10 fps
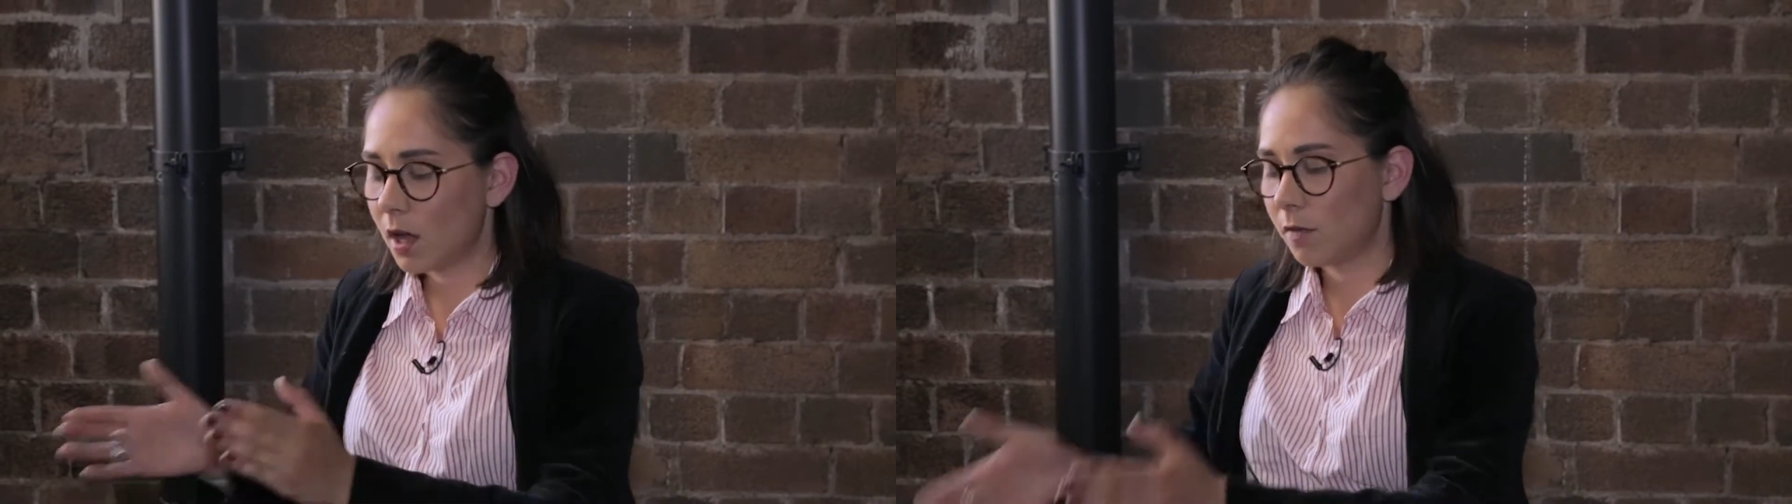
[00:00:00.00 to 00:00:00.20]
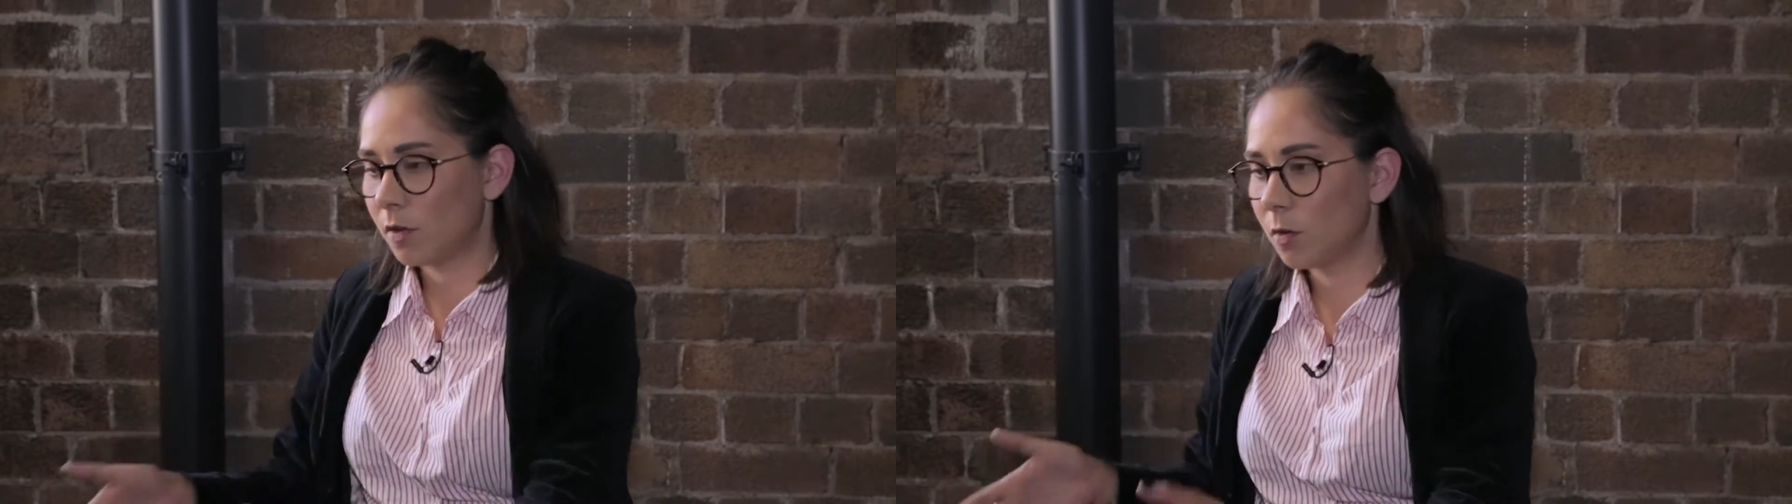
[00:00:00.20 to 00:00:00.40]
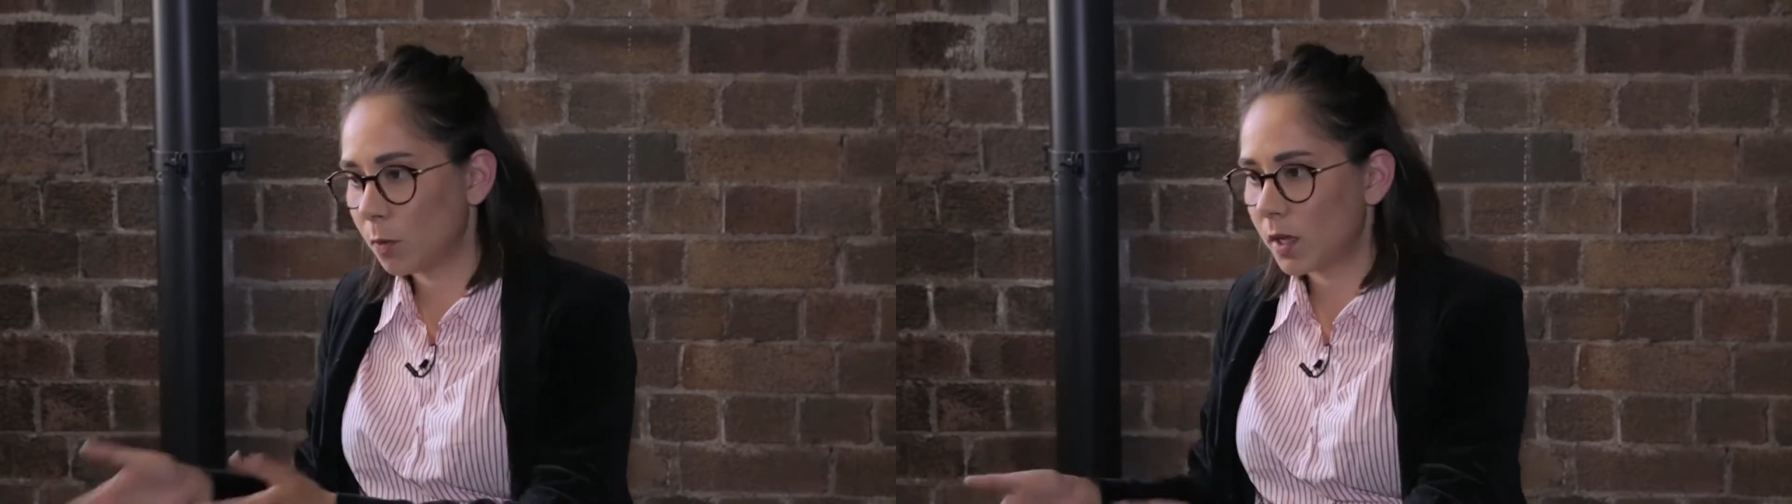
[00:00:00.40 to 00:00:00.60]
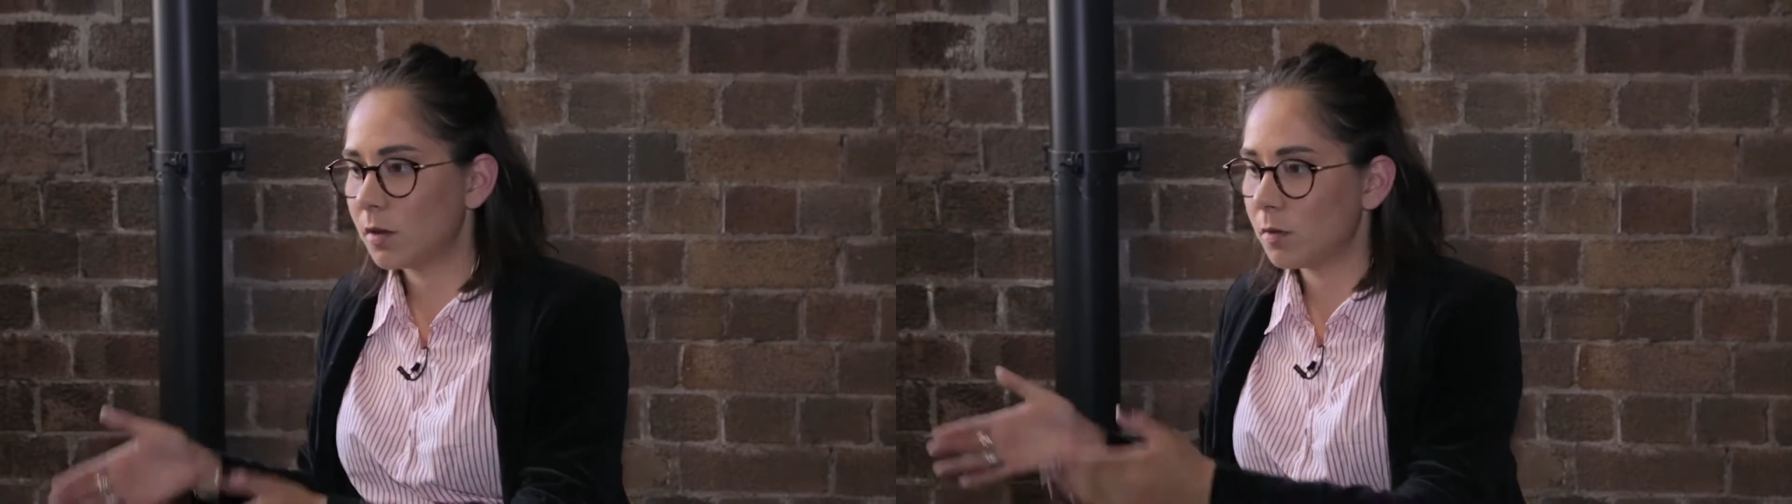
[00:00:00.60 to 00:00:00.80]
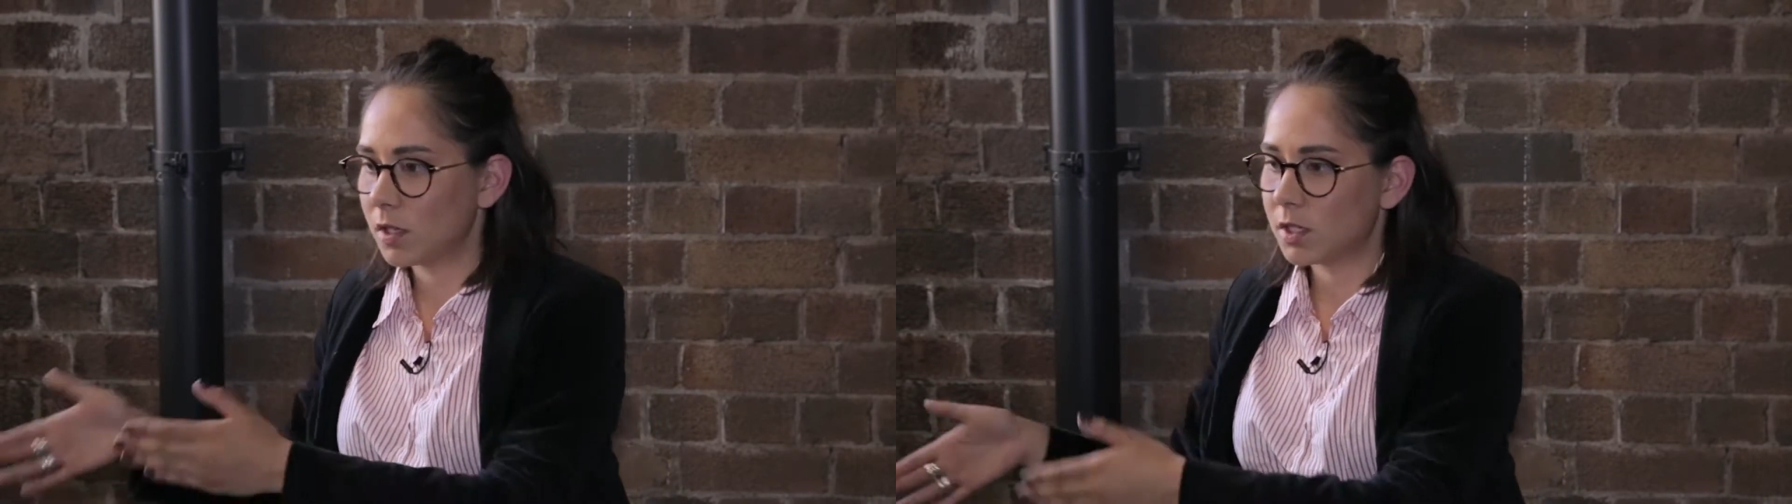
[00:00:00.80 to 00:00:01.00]
for a
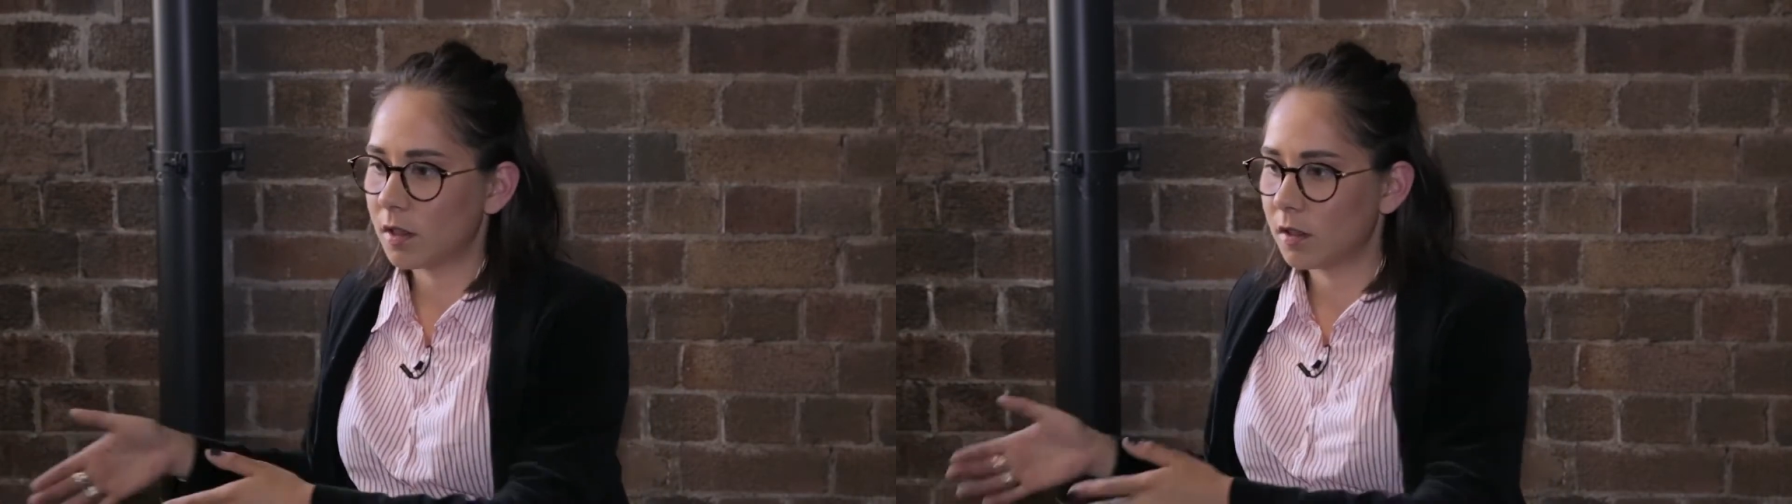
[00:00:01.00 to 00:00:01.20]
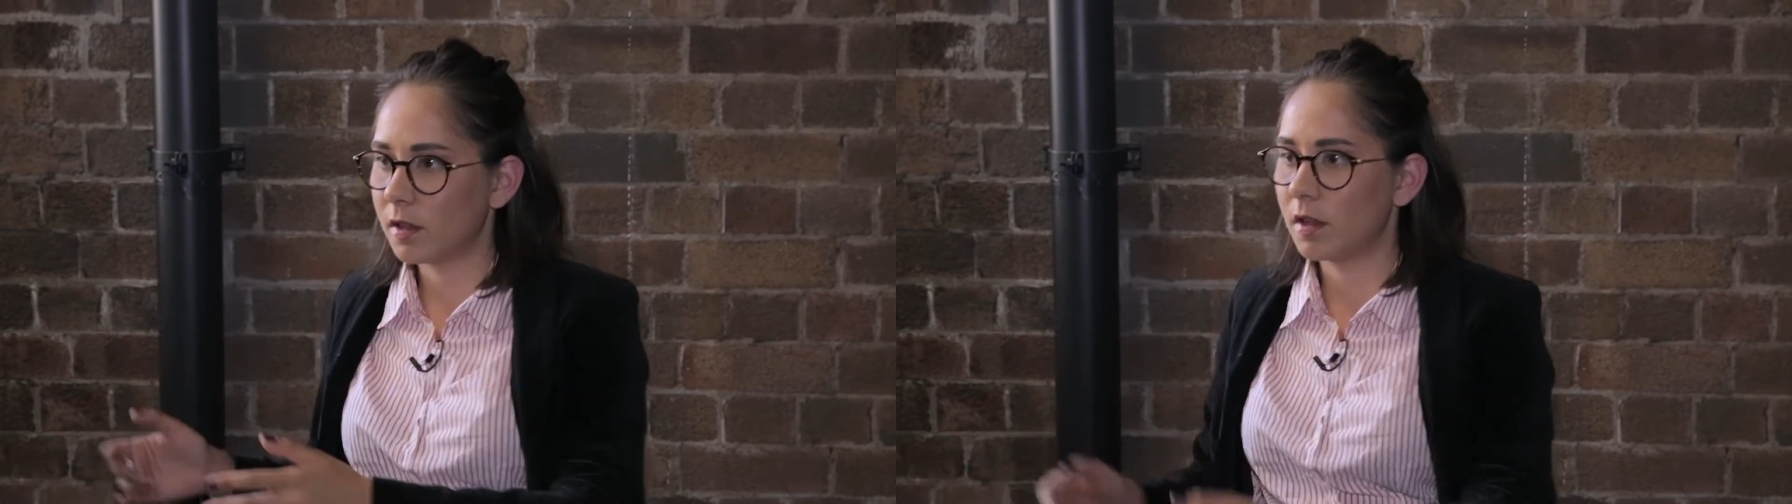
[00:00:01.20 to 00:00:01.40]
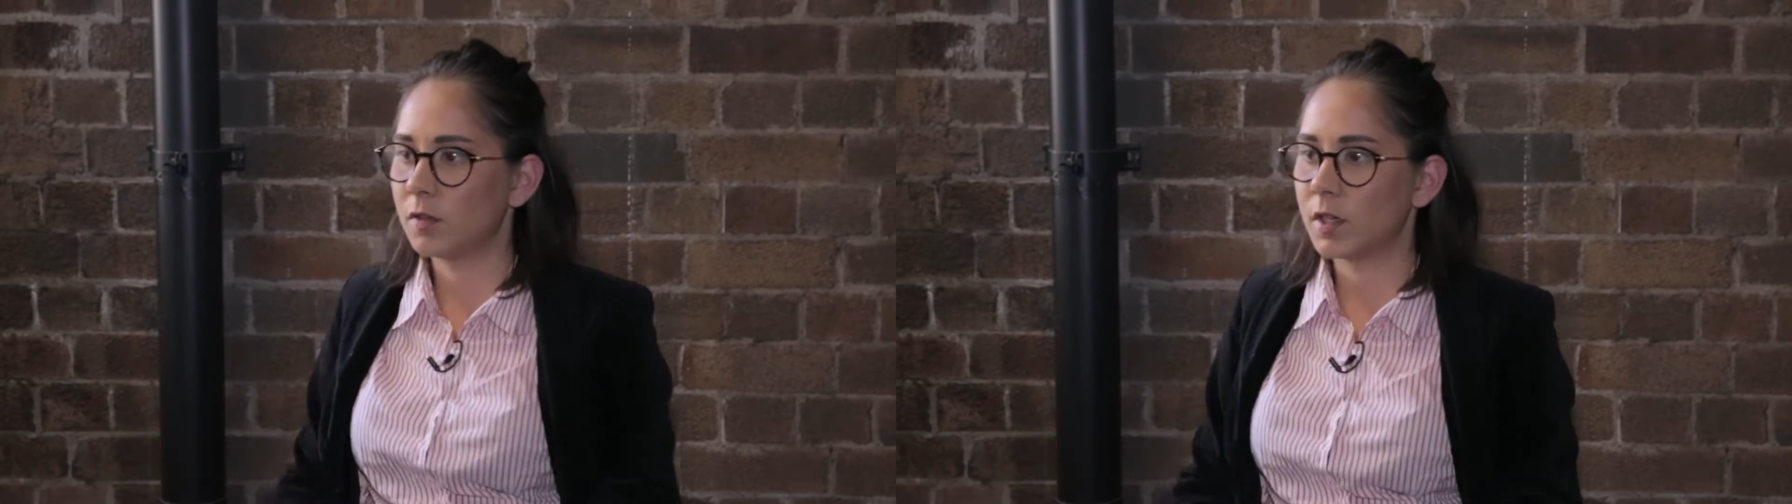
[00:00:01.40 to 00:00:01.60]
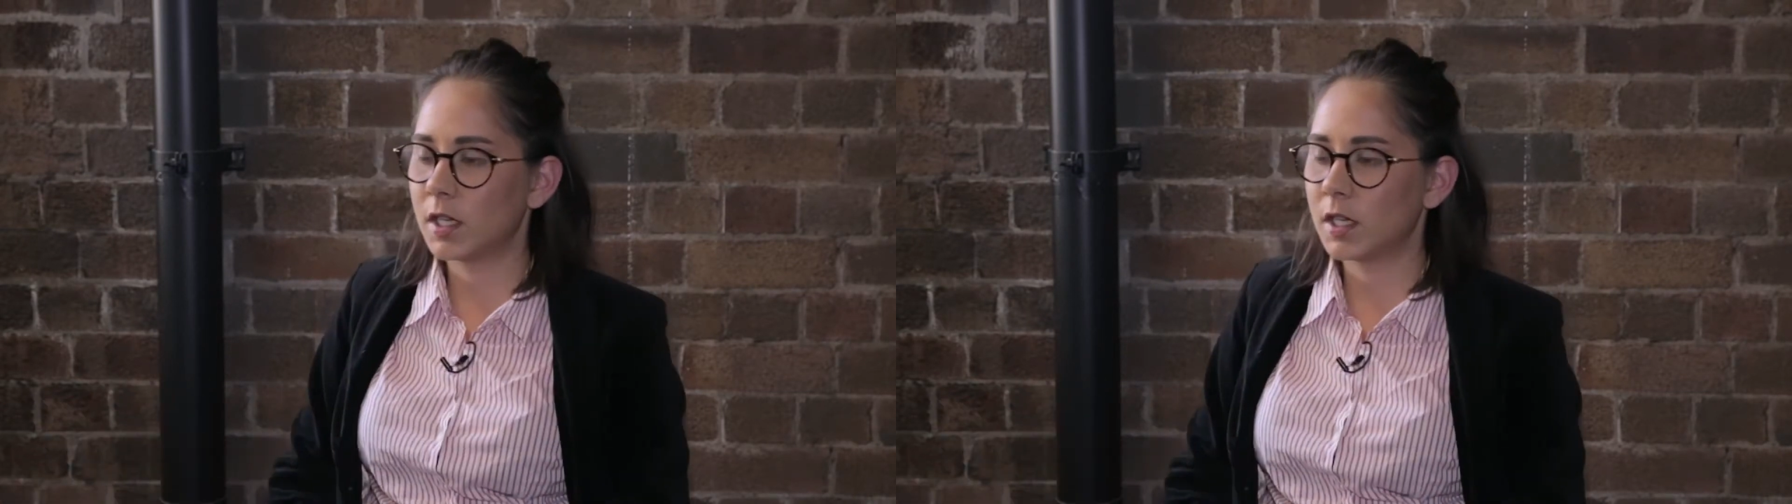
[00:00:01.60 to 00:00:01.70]
week with each other every